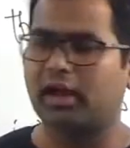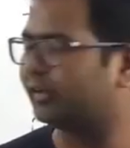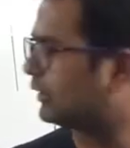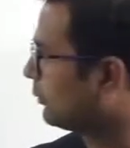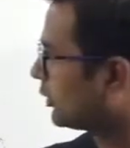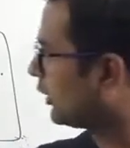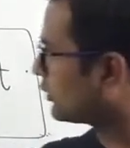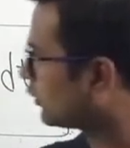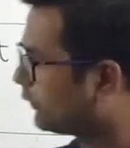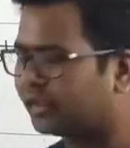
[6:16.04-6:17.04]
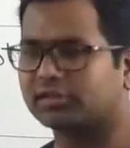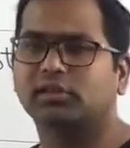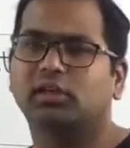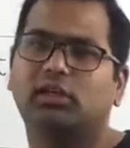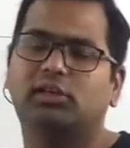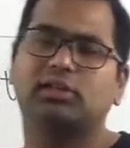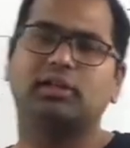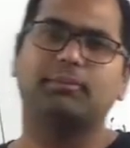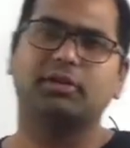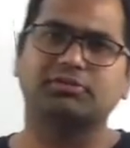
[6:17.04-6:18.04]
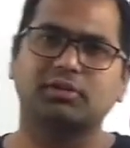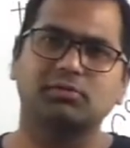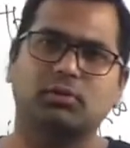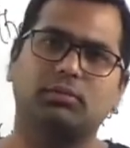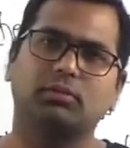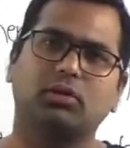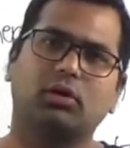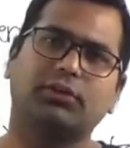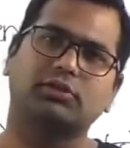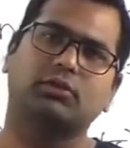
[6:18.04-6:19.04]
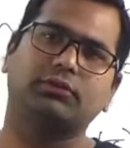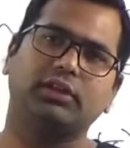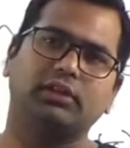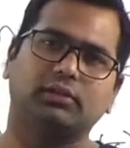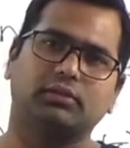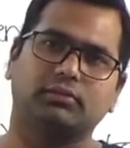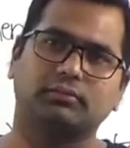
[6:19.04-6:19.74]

and capital X of s is the Laplace transform of x of t.